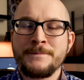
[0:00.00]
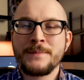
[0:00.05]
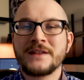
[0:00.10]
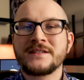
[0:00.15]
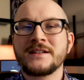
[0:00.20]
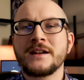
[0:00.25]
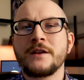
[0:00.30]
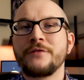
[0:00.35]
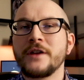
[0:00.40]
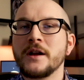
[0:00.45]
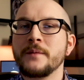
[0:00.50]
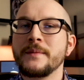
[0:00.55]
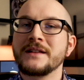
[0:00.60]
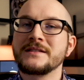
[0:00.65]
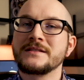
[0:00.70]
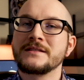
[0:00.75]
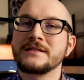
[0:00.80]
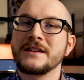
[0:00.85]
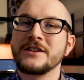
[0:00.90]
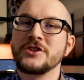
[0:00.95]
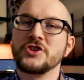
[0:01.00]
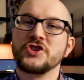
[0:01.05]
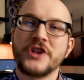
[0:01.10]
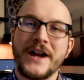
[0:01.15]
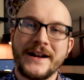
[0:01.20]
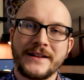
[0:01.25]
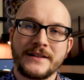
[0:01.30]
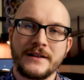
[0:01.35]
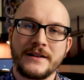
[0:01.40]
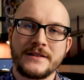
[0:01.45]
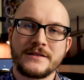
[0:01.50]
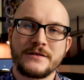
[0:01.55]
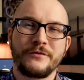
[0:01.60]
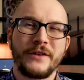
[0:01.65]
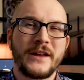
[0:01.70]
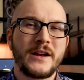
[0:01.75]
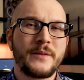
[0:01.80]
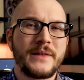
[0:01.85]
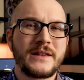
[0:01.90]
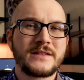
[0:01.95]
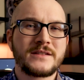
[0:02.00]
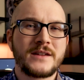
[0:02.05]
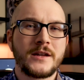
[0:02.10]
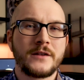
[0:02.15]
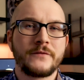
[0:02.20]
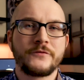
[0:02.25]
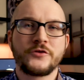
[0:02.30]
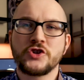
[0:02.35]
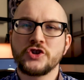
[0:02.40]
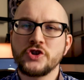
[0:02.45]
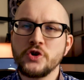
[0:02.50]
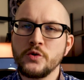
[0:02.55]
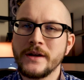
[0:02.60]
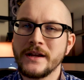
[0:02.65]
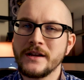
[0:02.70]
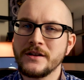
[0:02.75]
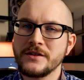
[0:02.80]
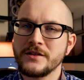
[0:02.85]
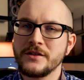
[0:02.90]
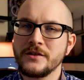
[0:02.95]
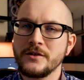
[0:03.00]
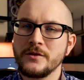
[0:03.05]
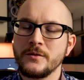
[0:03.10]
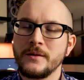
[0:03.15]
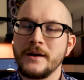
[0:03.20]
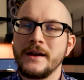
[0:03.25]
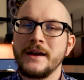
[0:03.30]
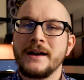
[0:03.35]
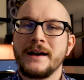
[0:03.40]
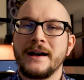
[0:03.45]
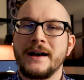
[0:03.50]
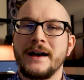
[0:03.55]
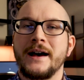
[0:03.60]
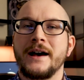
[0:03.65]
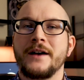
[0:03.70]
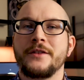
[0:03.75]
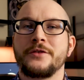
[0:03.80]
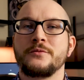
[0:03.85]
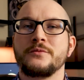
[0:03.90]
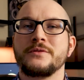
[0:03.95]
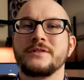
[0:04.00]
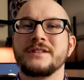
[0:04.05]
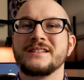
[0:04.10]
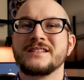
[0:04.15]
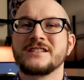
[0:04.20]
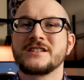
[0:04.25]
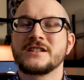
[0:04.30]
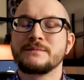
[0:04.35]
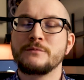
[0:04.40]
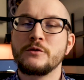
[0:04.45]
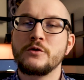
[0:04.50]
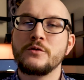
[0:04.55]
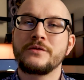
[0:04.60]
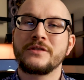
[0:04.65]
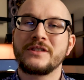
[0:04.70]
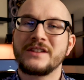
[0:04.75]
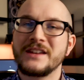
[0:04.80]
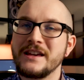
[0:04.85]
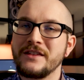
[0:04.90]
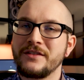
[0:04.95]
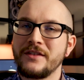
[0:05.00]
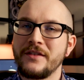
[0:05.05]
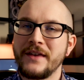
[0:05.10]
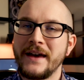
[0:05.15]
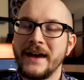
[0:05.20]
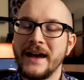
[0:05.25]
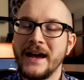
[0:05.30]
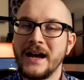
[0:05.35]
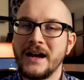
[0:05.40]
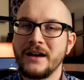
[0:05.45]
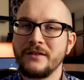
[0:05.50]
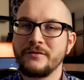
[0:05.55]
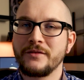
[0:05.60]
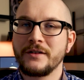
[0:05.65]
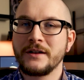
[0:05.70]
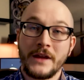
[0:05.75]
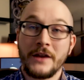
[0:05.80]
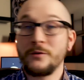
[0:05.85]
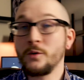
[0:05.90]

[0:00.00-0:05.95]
It's not a venom that's injected, it's a venom that's kind of chewed into you through these smooth teeth that they have.